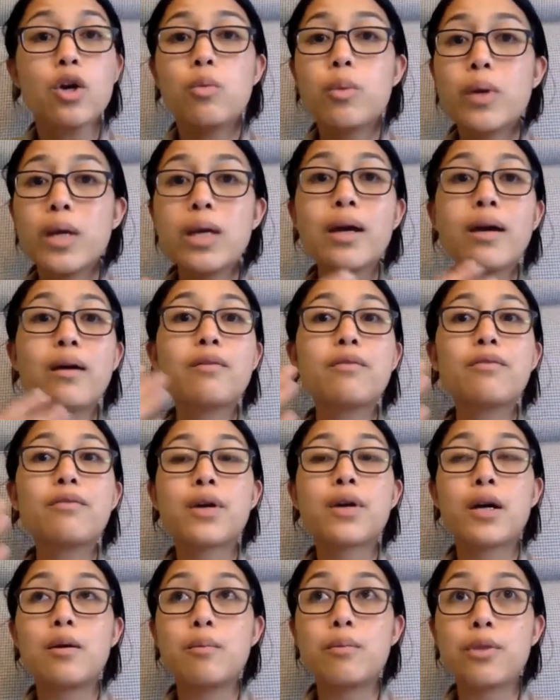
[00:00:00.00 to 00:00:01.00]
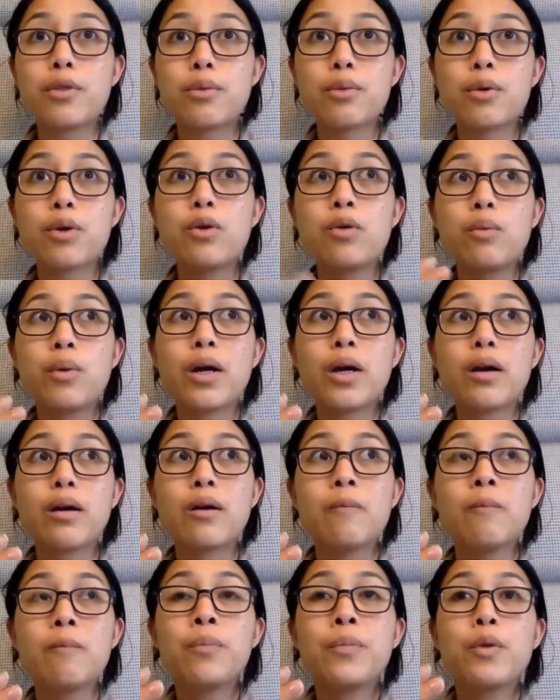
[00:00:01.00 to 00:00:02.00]
we have come through
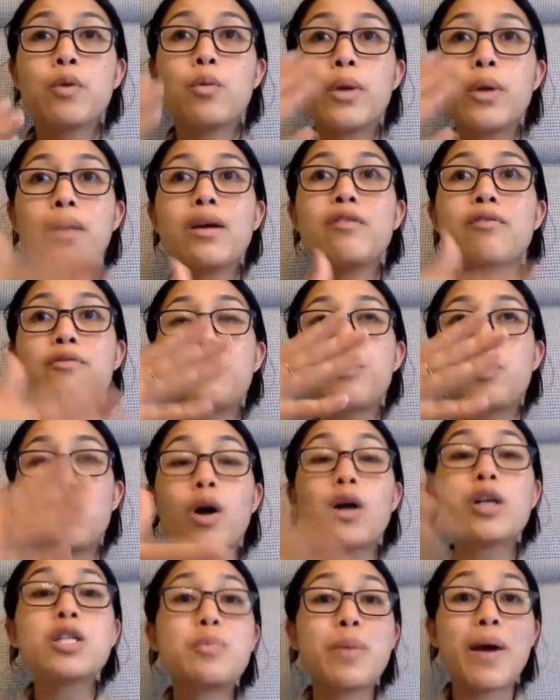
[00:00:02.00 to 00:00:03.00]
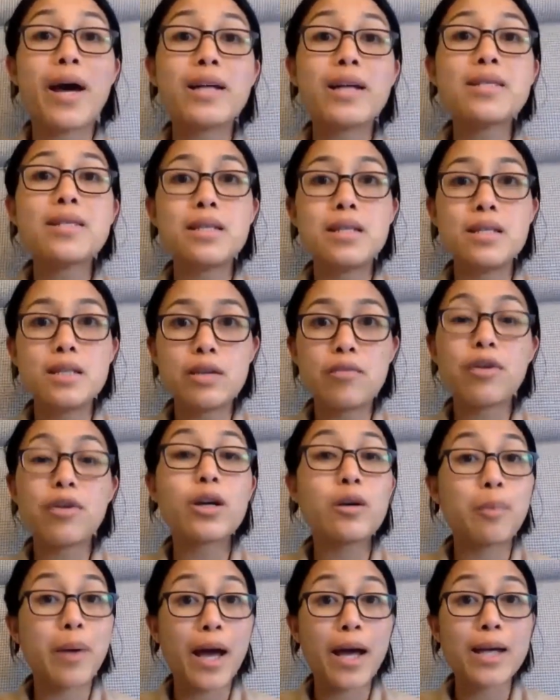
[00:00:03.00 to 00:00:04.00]
where we have crossed paths in different
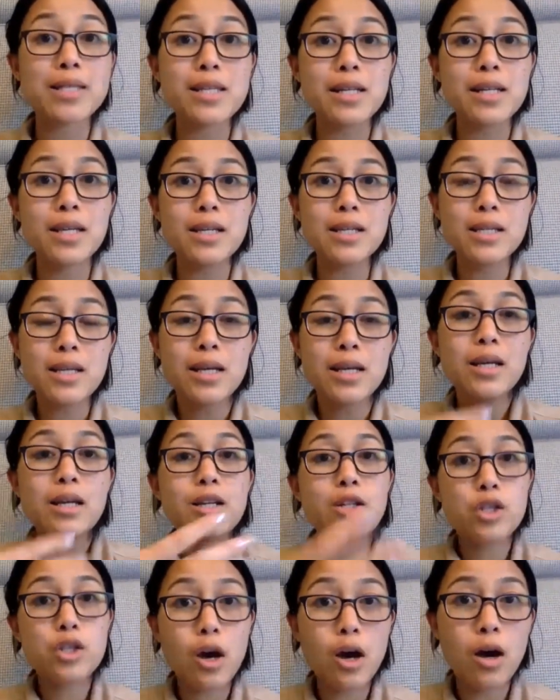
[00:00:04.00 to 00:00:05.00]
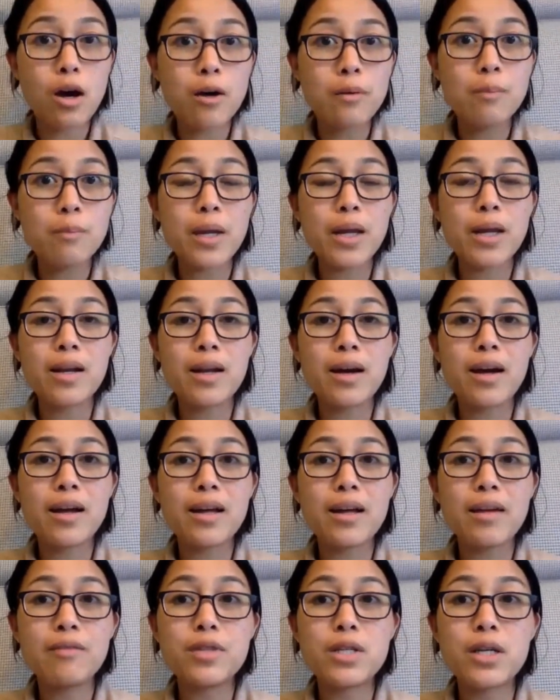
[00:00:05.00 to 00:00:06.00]
capacities. Tom and I
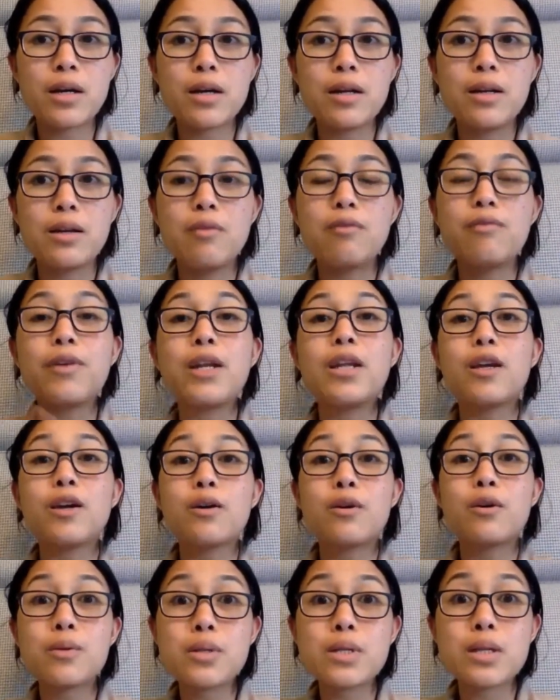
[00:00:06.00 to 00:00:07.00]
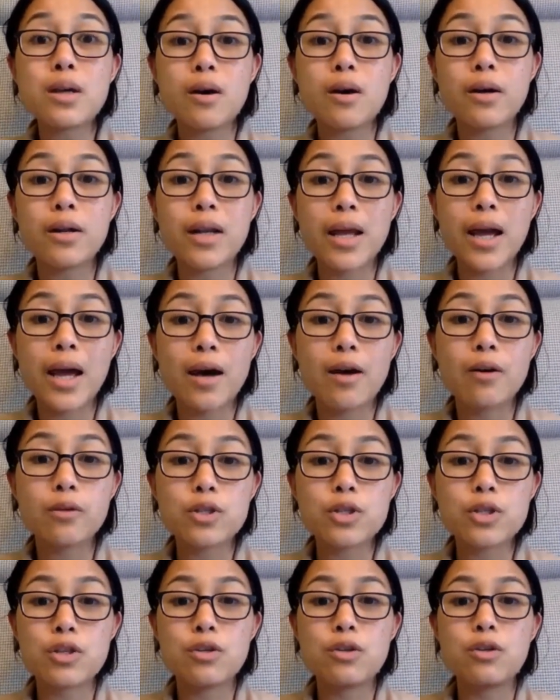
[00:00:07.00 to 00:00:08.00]
have done videos on how
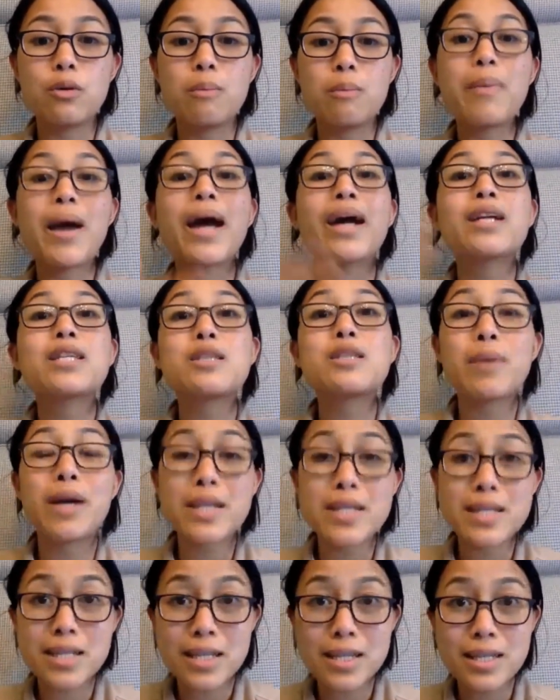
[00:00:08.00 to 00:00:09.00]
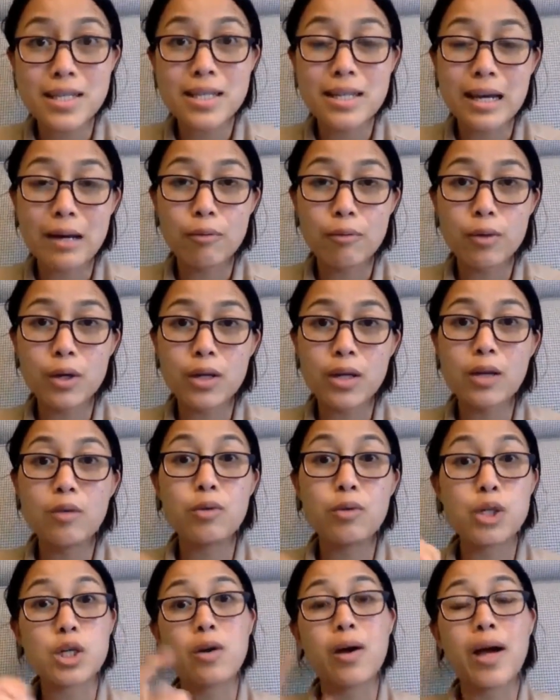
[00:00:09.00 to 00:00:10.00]
to maximize DC networking,
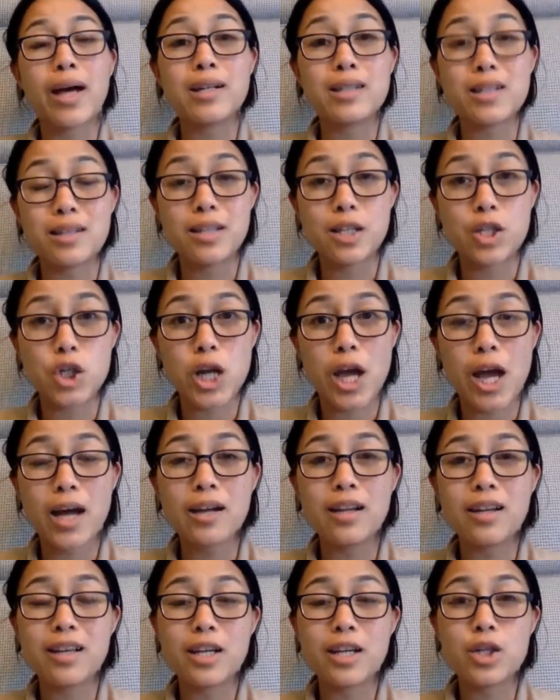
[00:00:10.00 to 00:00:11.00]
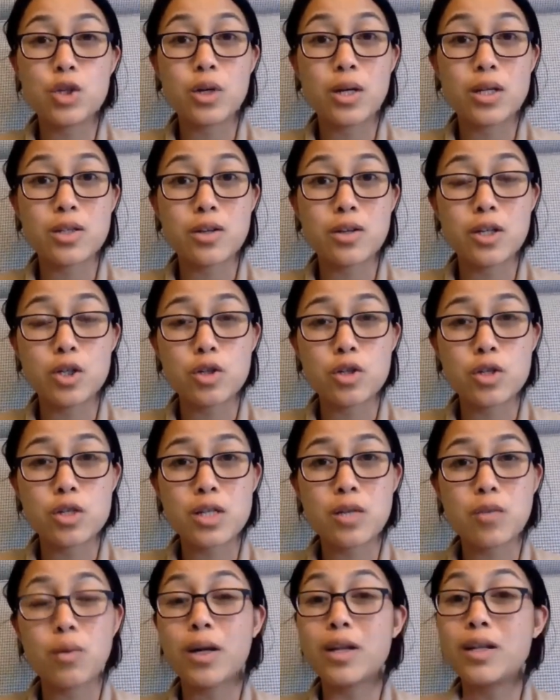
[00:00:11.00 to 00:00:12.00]
which I'll add to the chat in case you guys are interested
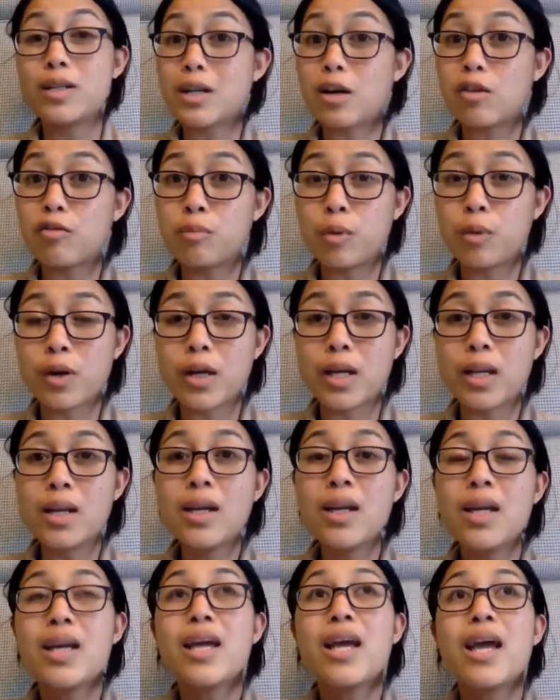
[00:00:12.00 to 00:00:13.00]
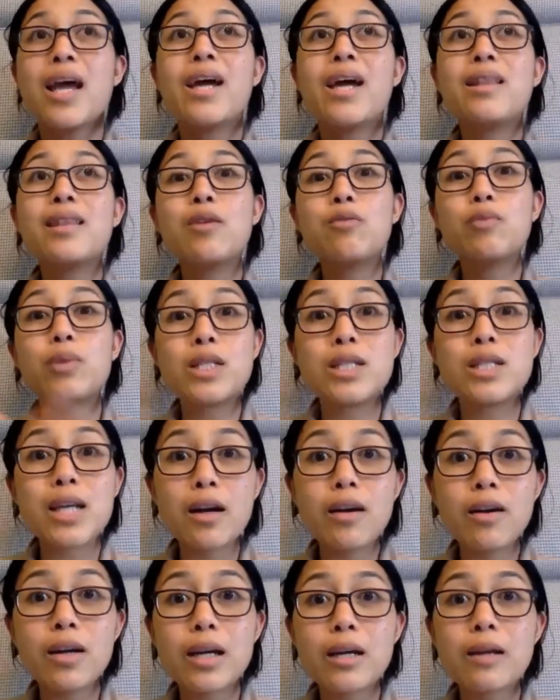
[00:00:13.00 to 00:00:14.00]
and want to delve more in. And then with
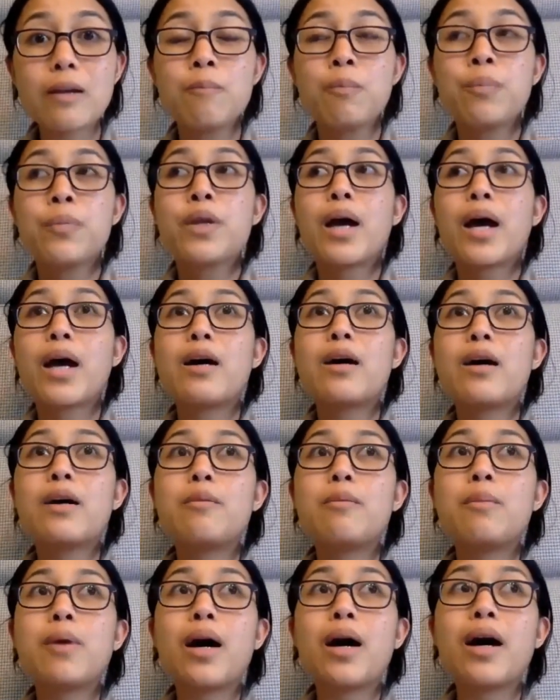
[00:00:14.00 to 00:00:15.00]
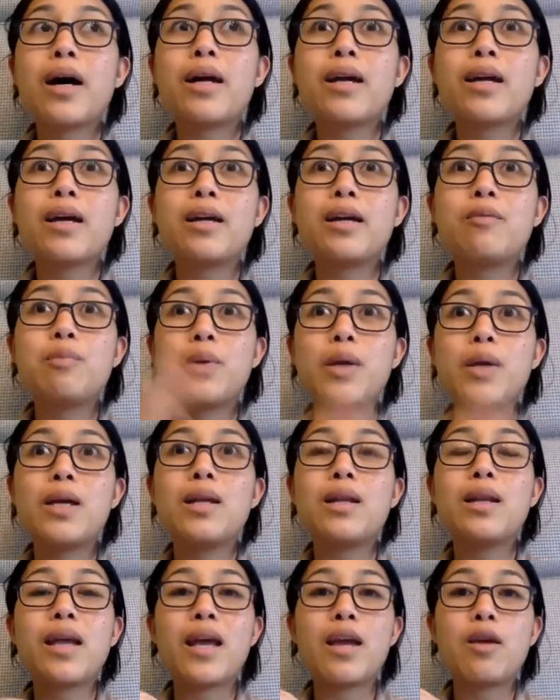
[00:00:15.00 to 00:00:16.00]
Derek, I had
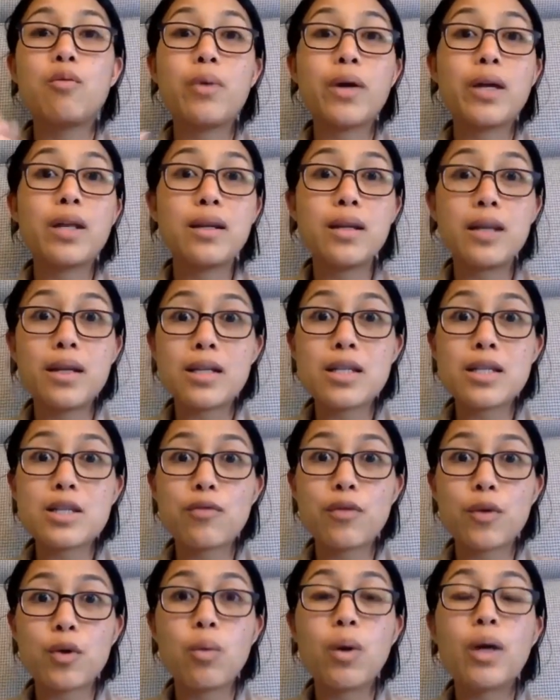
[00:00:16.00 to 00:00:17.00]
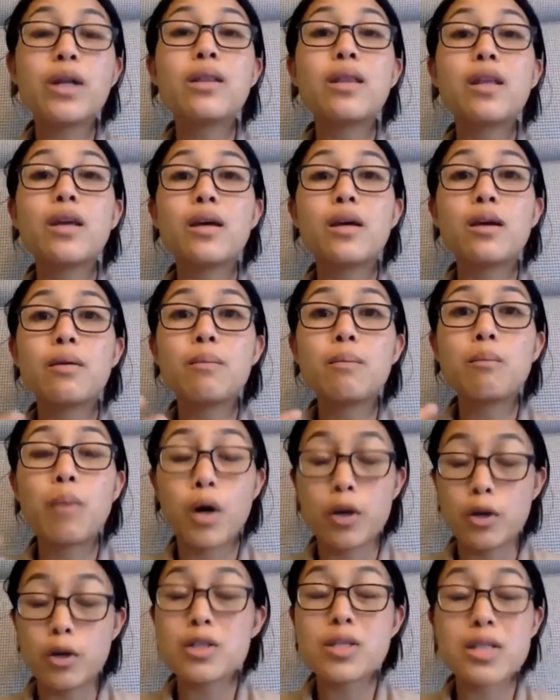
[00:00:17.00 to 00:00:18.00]
been a witness for one of the
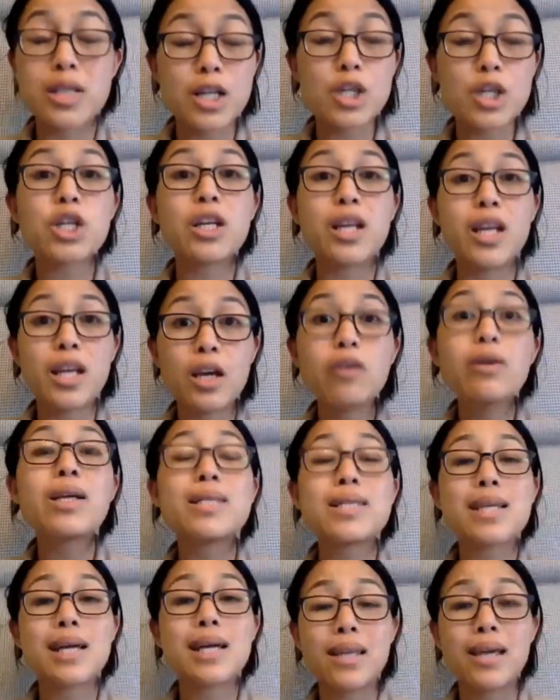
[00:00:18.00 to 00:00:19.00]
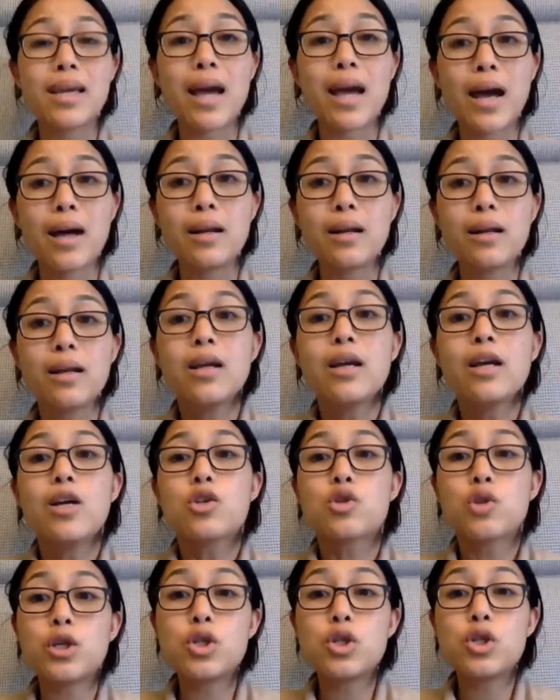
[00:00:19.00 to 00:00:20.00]
modernization hearings that they had.
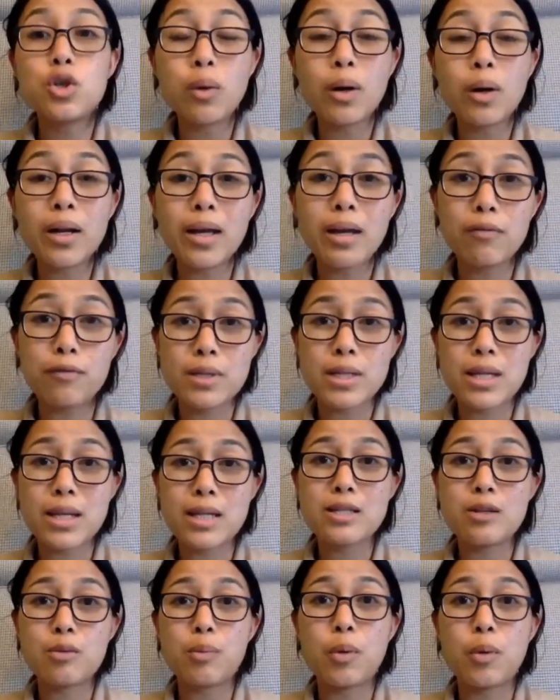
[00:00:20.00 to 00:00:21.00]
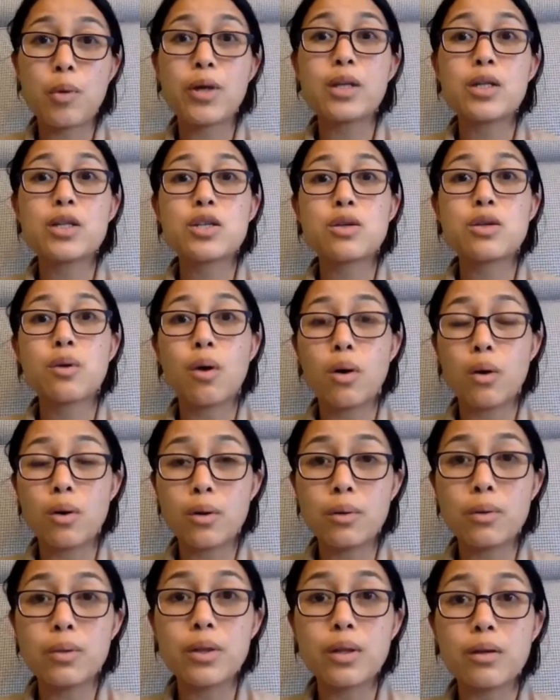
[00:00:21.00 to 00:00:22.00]
So I do want to emphasize the point to
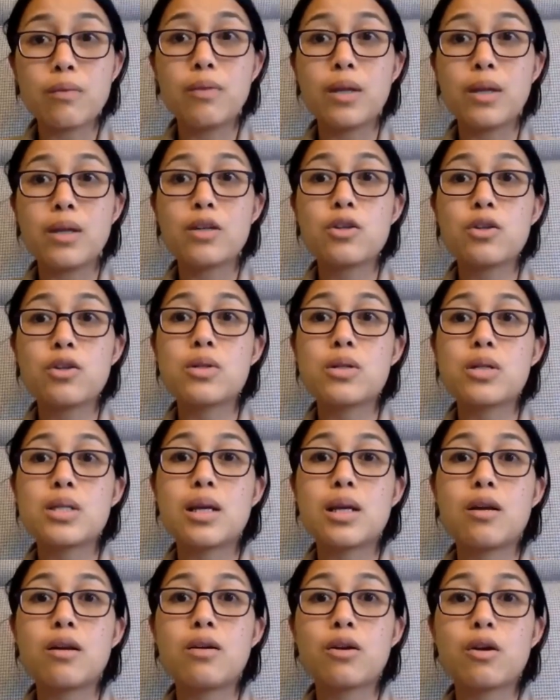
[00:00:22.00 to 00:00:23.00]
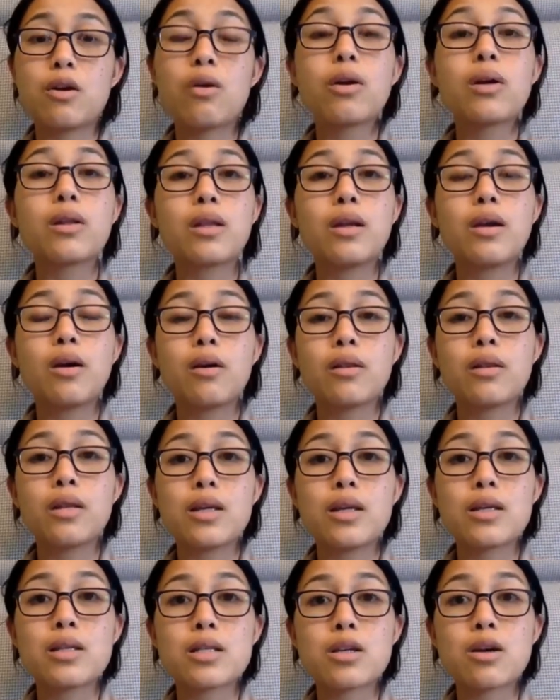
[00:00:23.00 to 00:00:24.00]
all of the interns that are currently on
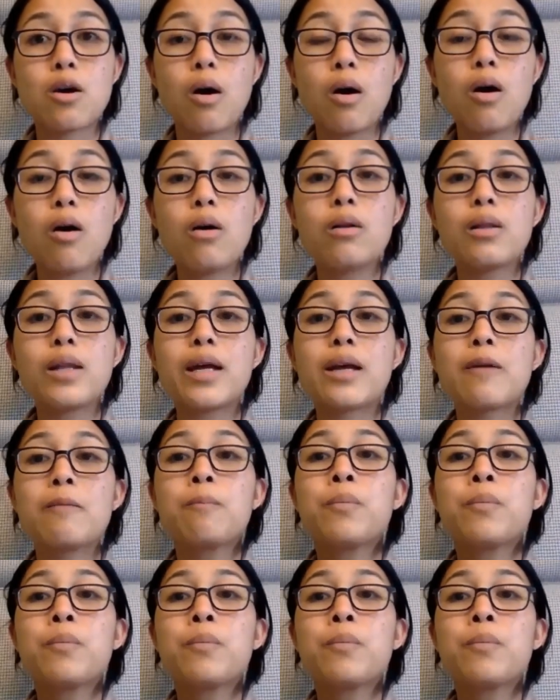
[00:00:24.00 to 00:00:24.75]
this call, like